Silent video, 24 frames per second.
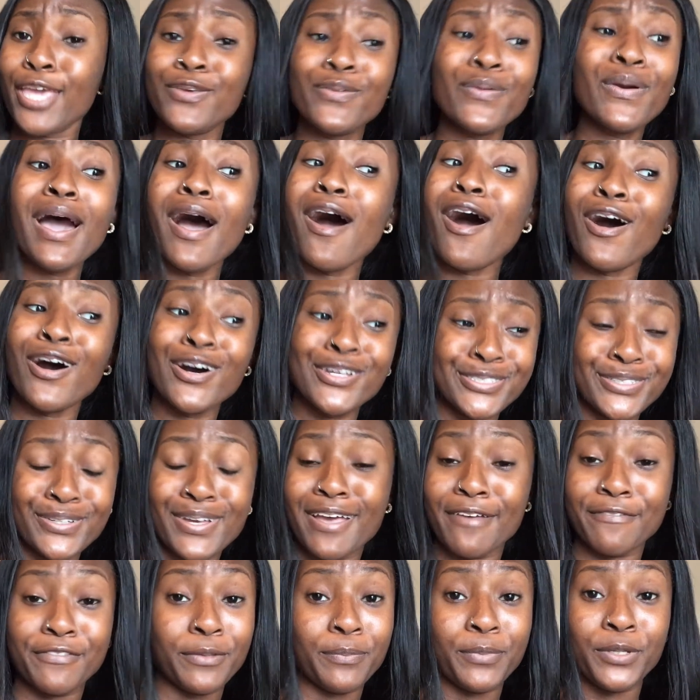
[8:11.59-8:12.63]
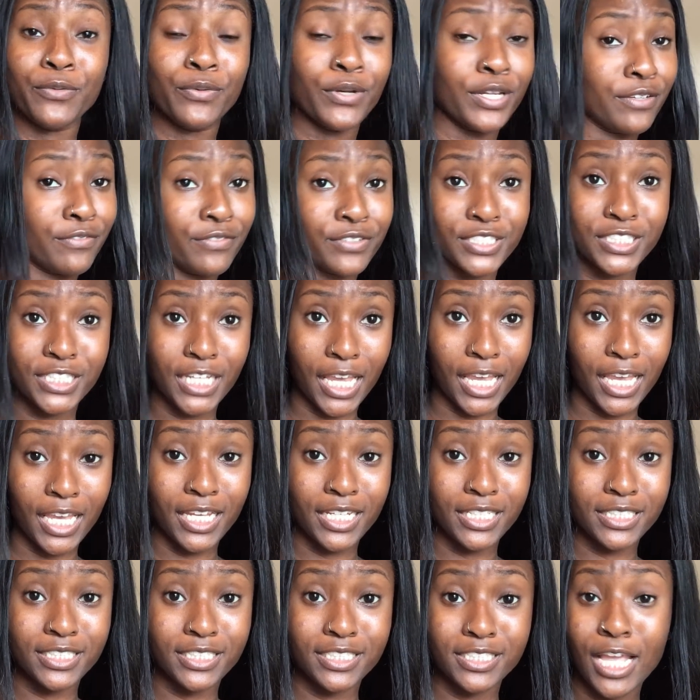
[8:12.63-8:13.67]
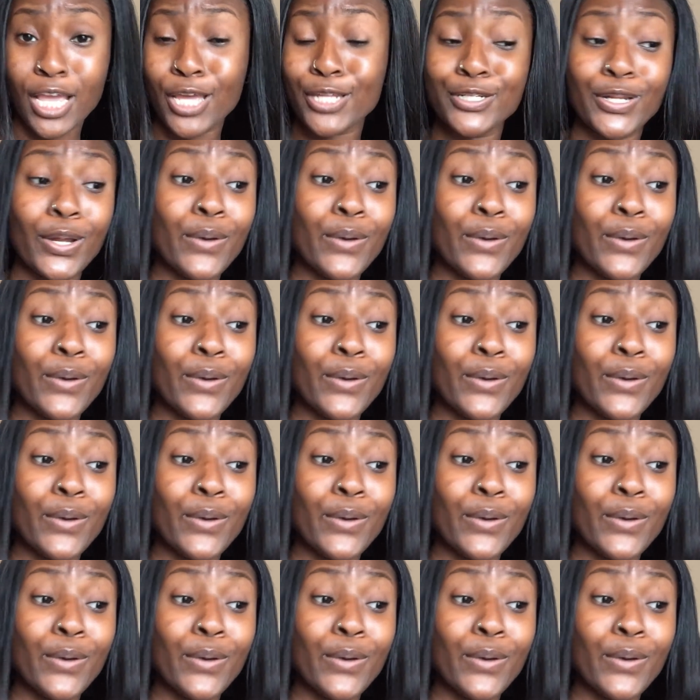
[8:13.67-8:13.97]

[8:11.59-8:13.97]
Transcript: and you also have to be ready for change.